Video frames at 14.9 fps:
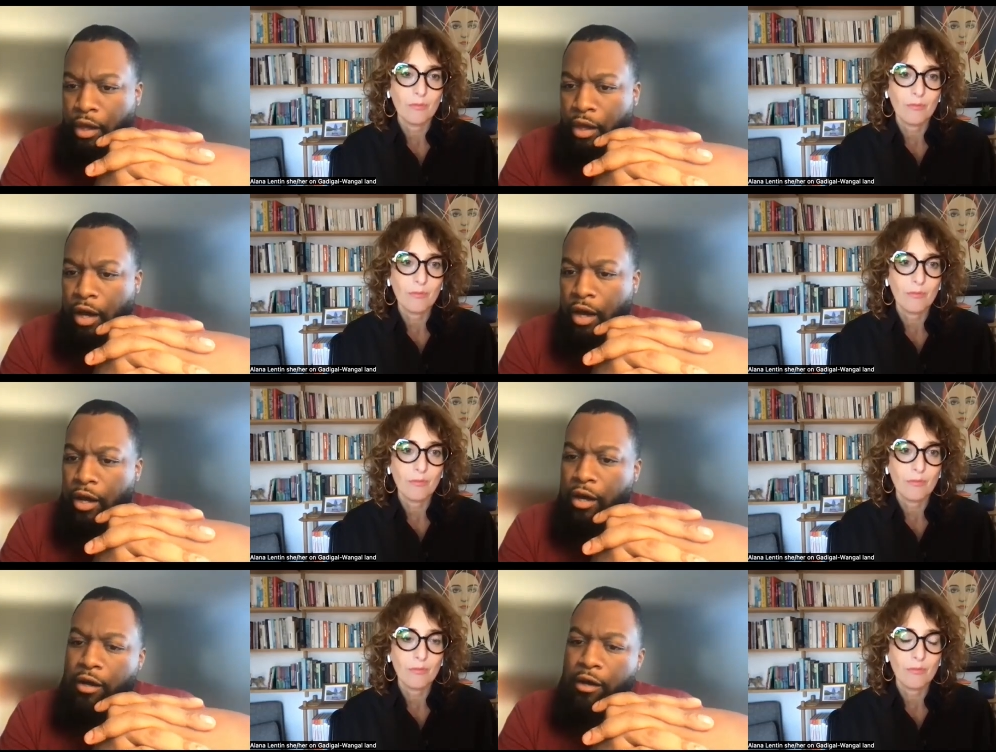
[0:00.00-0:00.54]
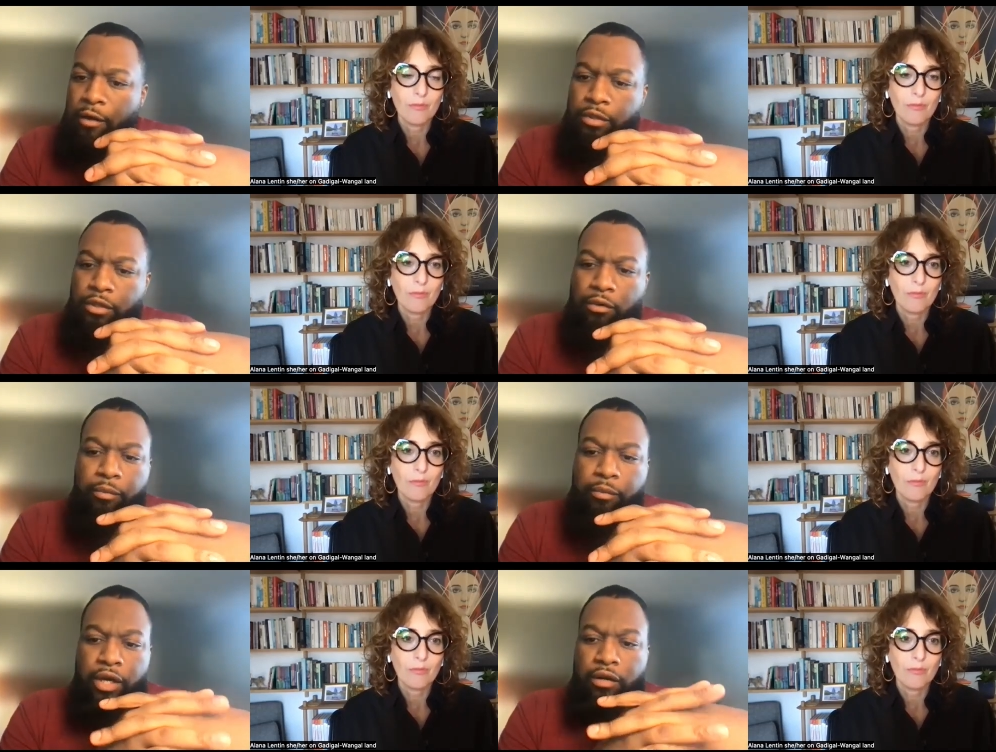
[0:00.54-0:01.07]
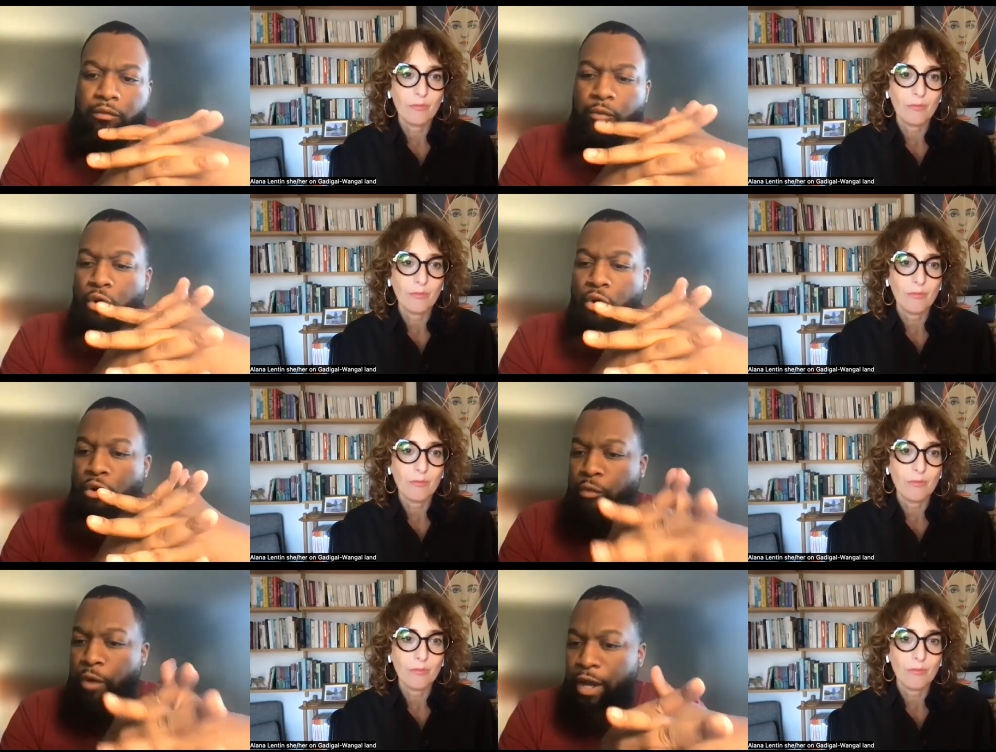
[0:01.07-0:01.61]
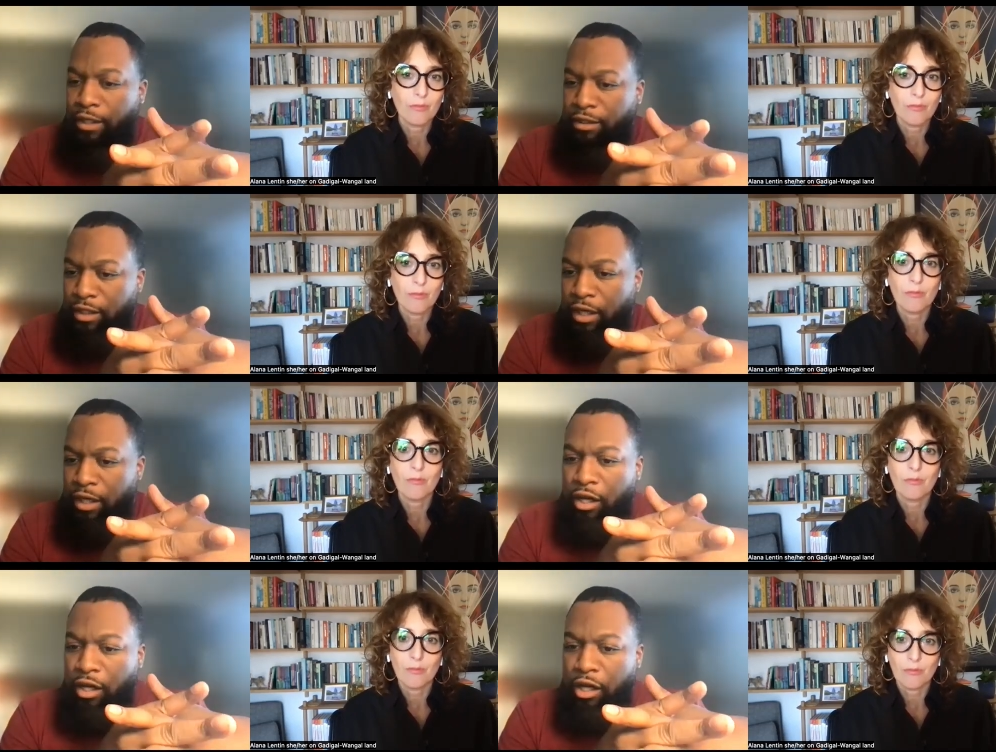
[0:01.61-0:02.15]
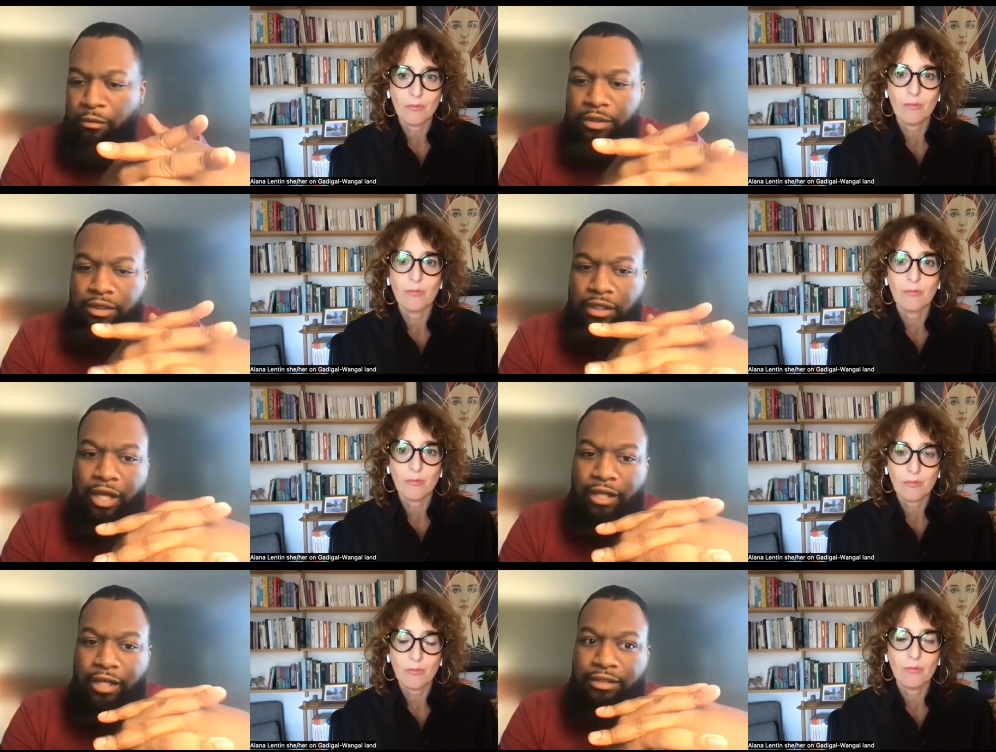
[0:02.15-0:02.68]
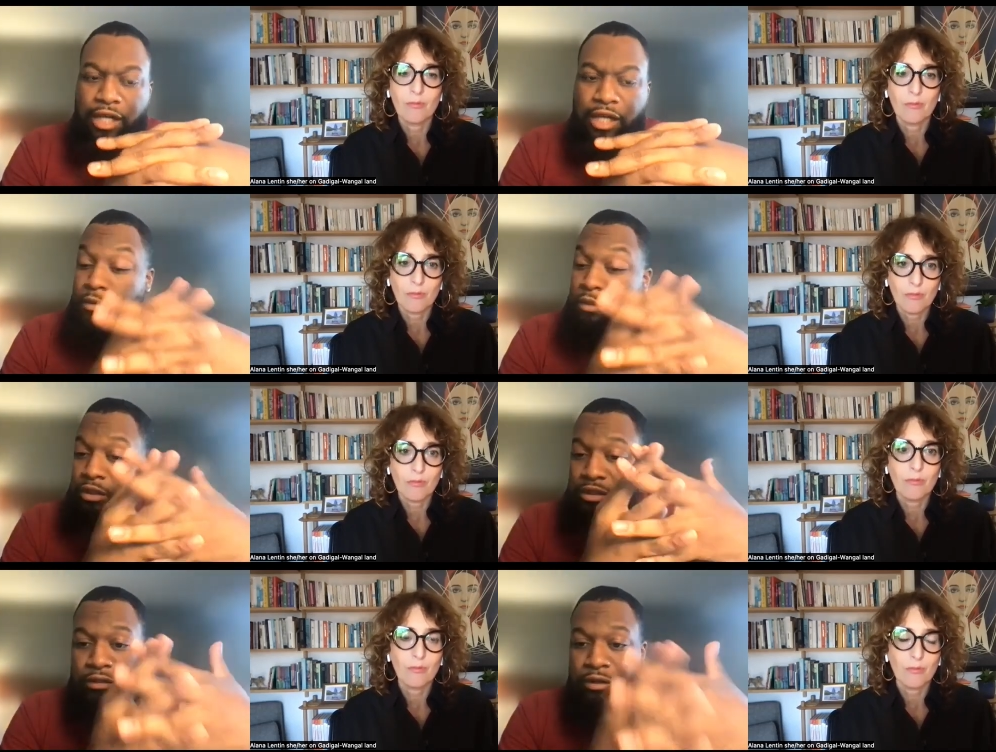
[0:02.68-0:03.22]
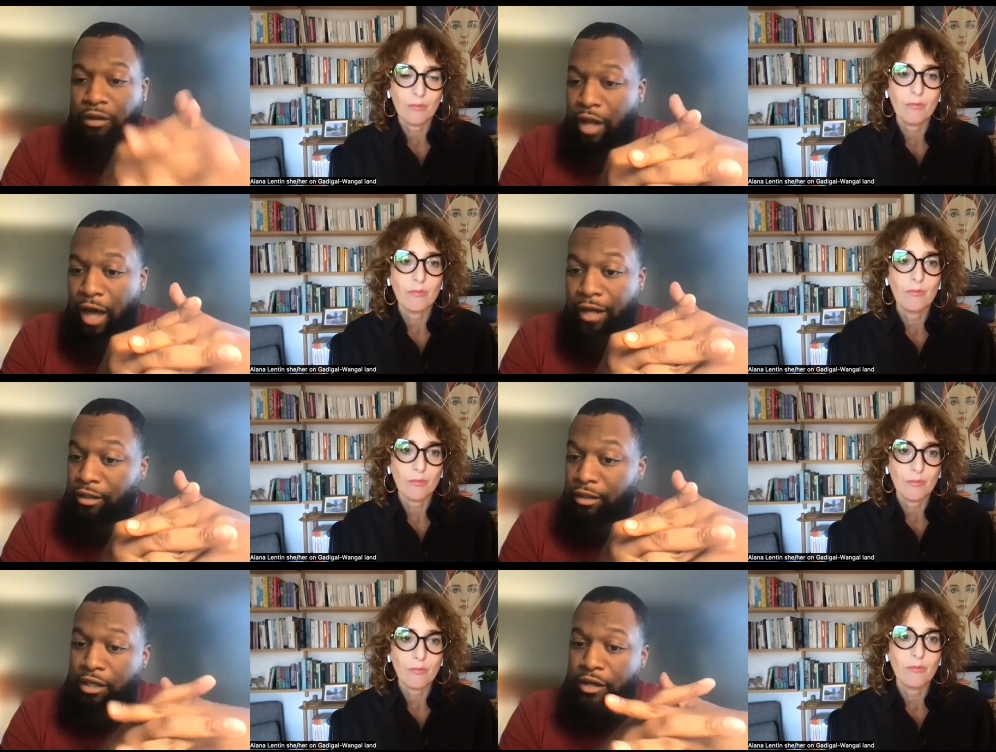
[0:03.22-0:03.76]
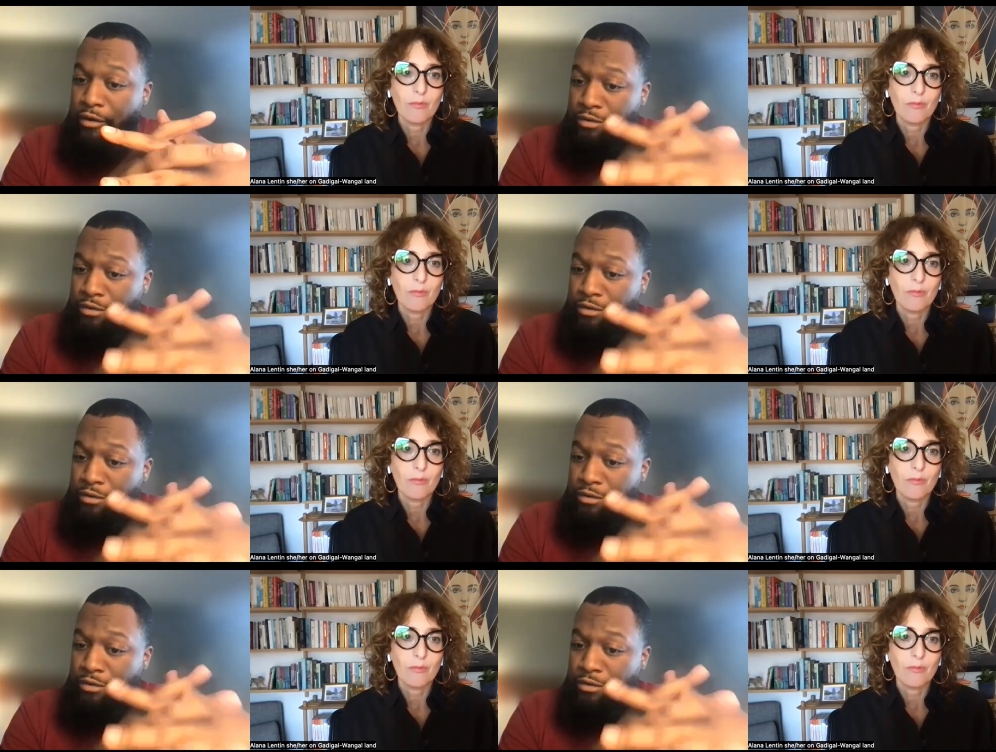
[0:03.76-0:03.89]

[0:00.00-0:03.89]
Speaker 1: uh, you know, better, more erect time because a lot of times they're just on lockdown.